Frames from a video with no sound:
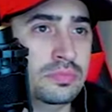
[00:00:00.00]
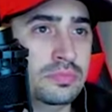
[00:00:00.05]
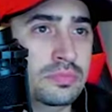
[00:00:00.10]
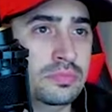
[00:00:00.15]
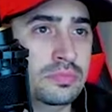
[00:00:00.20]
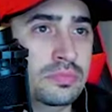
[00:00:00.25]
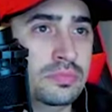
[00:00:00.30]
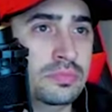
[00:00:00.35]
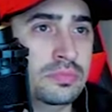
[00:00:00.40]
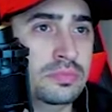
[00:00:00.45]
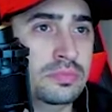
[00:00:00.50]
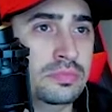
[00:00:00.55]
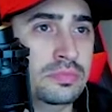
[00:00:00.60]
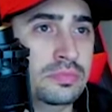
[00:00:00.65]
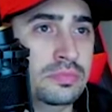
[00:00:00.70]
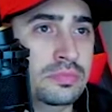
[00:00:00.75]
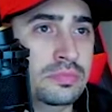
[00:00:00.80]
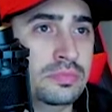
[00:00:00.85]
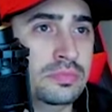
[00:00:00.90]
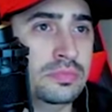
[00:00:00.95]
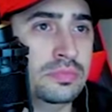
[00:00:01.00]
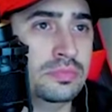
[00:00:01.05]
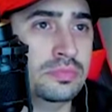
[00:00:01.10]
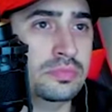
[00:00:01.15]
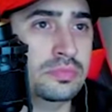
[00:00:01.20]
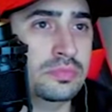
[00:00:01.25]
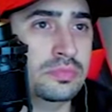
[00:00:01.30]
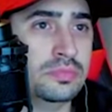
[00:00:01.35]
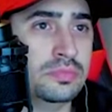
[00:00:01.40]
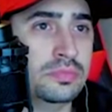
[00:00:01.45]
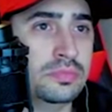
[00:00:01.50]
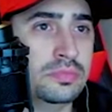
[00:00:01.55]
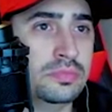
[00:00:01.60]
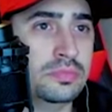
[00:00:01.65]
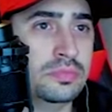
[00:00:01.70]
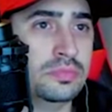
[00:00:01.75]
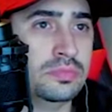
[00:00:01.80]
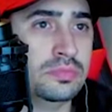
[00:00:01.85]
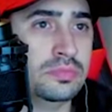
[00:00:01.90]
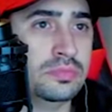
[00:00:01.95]

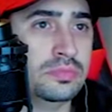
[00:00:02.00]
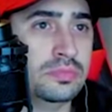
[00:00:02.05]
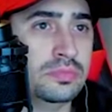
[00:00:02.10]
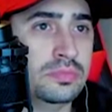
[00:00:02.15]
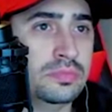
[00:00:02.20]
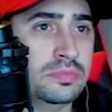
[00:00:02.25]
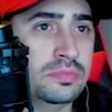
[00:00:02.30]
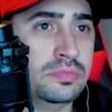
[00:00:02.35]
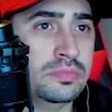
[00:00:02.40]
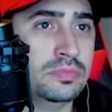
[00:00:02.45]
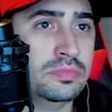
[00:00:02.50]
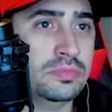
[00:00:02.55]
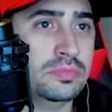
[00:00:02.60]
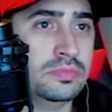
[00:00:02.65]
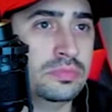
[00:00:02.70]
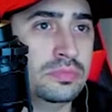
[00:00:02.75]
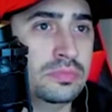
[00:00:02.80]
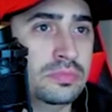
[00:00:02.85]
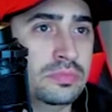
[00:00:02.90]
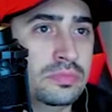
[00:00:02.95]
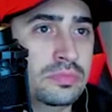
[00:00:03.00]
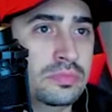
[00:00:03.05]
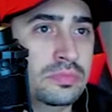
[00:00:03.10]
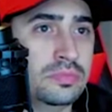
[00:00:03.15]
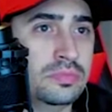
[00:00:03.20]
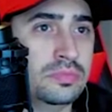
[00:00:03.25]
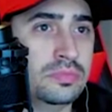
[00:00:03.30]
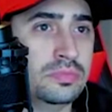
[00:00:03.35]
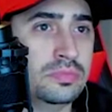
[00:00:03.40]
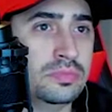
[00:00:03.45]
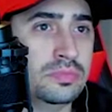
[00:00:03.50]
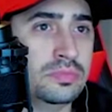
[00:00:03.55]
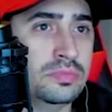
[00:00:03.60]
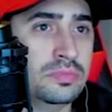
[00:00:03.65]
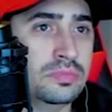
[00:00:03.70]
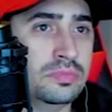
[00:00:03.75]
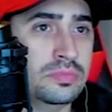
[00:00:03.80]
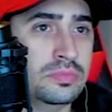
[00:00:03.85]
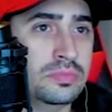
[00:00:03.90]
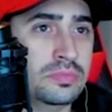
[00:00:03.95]

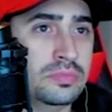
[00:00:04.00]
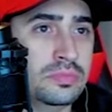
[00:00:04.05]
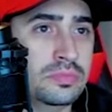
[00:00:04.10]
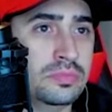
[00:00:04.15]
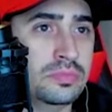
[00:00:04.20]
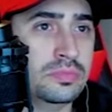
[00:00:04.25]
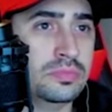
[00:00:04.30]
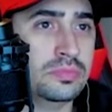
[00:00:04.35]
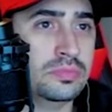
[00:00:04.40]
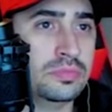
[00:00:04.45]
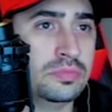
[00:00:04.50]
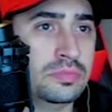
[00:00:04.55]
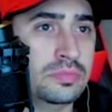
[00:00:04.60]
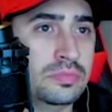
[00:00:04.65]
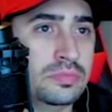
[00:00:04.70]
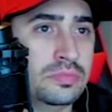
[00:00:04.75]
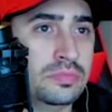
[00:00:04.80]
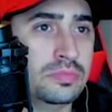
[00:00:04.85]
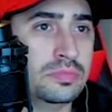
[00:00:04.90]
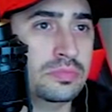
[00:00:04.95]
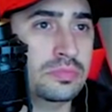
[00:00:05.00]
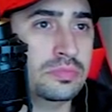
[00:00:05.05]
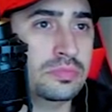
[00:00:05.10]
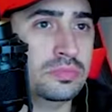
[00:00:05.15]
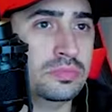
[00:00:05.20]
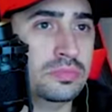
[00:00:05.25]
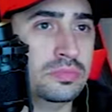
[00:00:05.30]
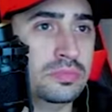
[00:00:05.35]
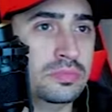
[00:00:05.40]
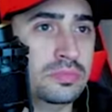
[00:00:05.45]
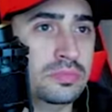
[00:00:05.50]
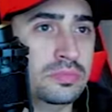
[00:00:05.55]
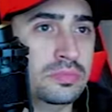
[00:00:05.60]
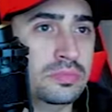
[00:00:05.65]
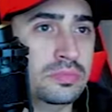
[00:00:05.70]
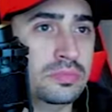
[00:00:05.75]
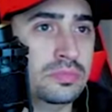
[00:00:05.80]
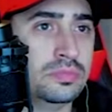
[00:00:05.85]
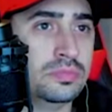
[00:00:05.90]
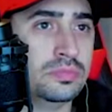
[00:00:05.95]

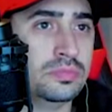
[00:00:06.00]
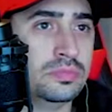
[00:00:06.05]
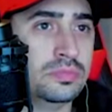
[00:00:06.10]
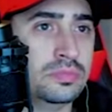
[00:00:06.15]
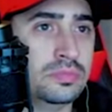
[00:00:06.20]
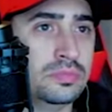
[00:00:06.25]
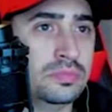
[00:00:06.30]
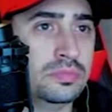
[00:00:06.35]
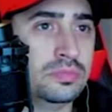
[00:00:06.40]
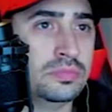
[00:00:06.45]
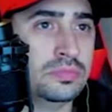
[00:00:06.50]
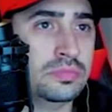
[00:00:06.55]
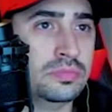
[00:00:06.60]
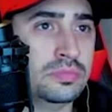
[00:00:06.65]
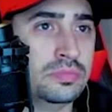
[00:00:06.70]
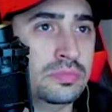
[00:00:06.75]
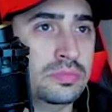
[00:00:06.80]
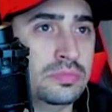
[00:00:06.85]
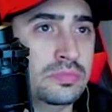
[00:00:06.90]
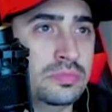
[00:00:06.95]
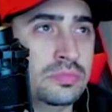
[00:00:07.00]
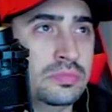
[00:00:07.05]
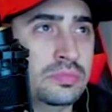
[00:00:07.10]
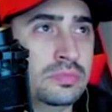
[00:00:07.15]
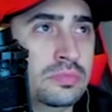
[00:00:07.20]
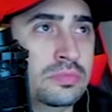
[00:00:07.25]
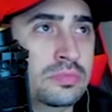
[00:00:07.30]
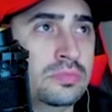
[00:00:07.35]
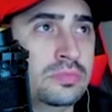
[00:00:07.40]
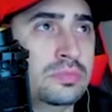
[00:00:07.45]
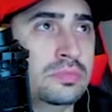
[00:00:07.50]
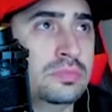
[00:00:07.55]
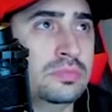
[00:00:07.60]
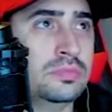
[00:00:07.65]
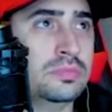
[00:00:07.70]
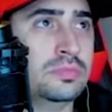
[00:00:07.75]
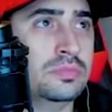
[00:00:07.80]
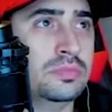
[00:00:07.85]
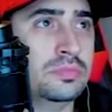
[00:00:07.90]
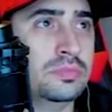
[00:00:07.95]
This person isn't speaking.